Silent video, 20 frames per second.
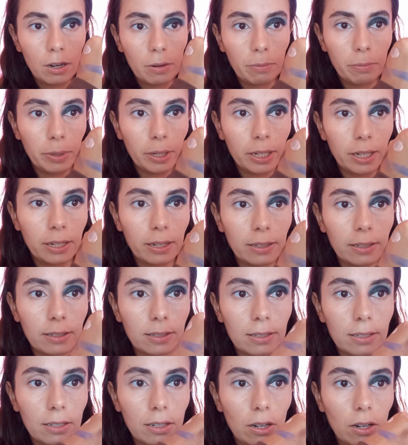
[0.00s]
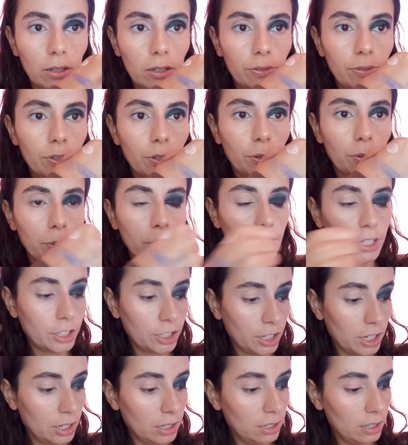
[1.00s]
because all of the gray
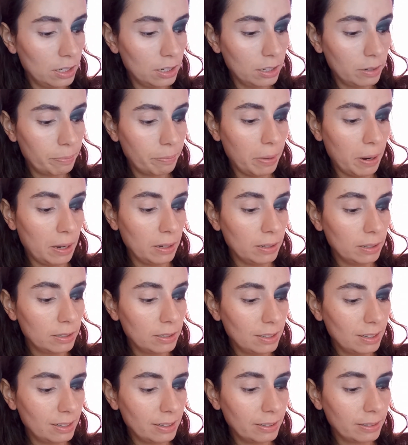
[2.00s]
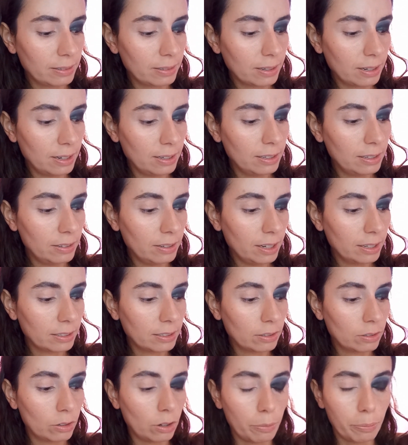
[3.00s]
shades in the palette are kind of like
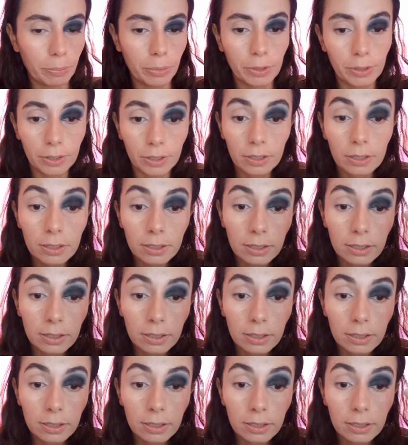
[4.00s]
toppers.